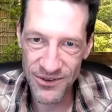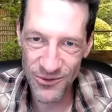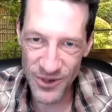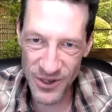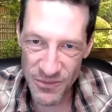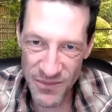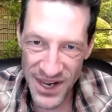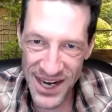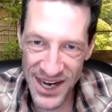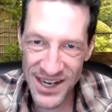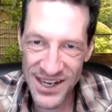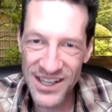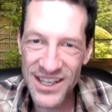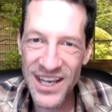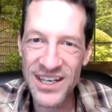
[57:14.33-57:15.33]
Remain
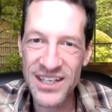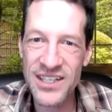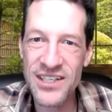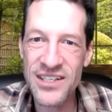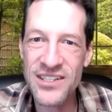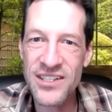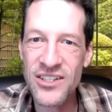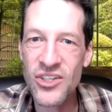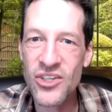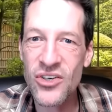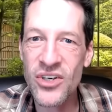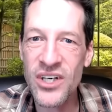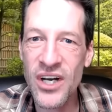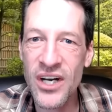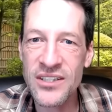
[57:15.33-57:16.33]
in that innocent
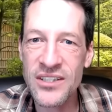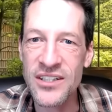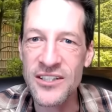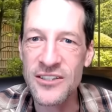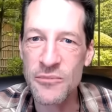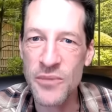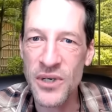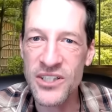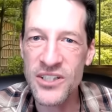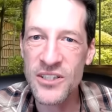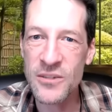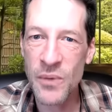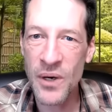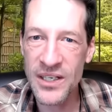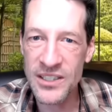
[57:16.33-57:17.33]
curiosity as much as
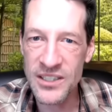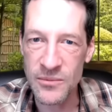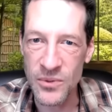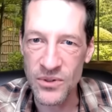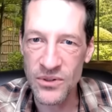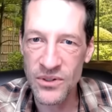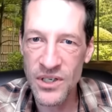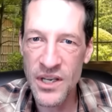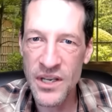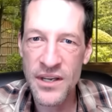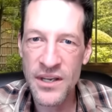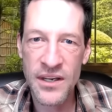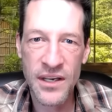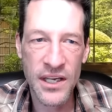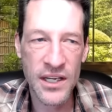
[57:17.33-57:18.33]
possible.
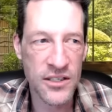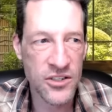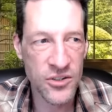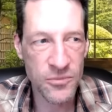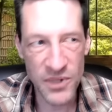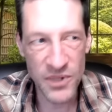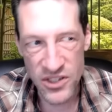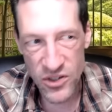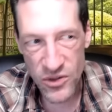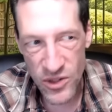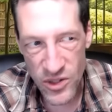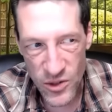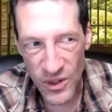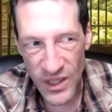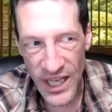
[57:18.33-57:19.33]
And it's, but as soon
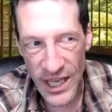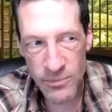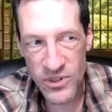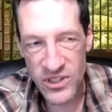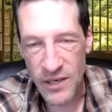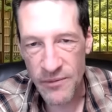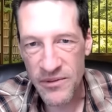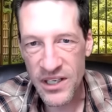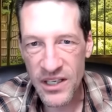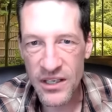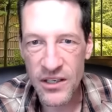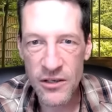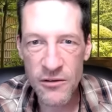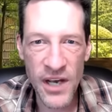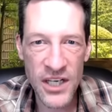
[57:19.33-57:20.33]
as you label something,
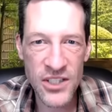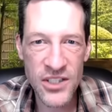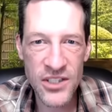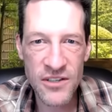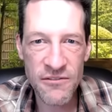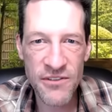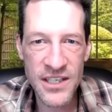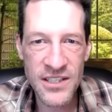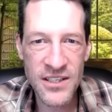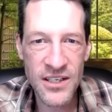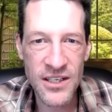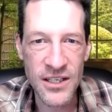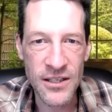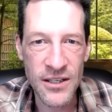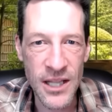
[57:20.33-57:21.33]
you've actually
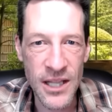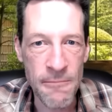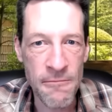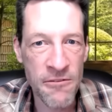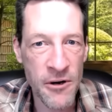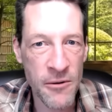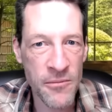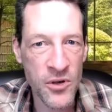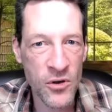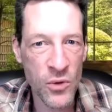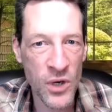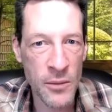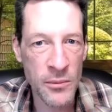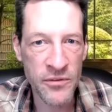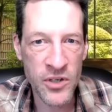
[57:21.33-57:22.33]
divested them from your
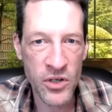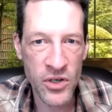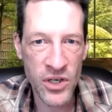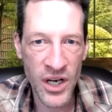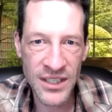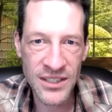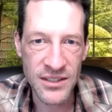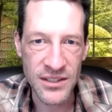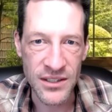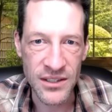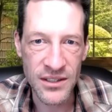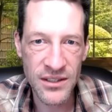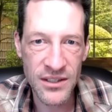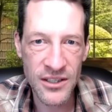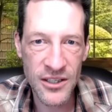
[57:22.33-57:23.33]
realm of curiosity.
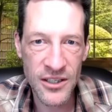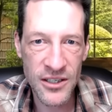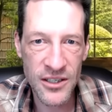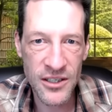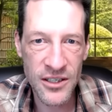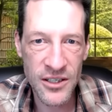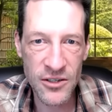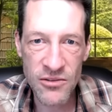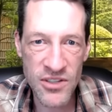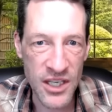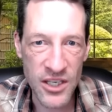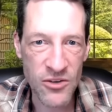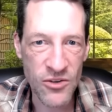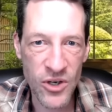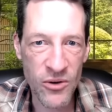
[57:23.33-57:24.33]
You
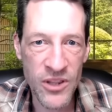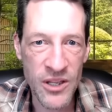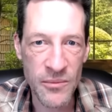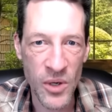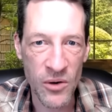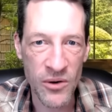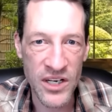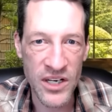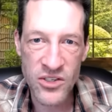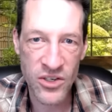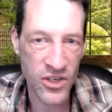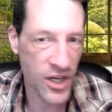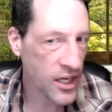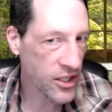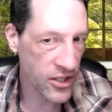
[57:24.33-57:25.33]
think you know them already, so you're
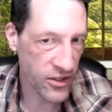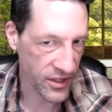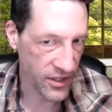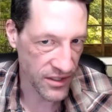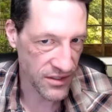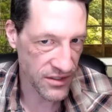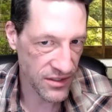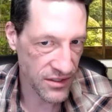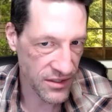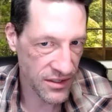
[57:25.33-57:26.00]
not curious.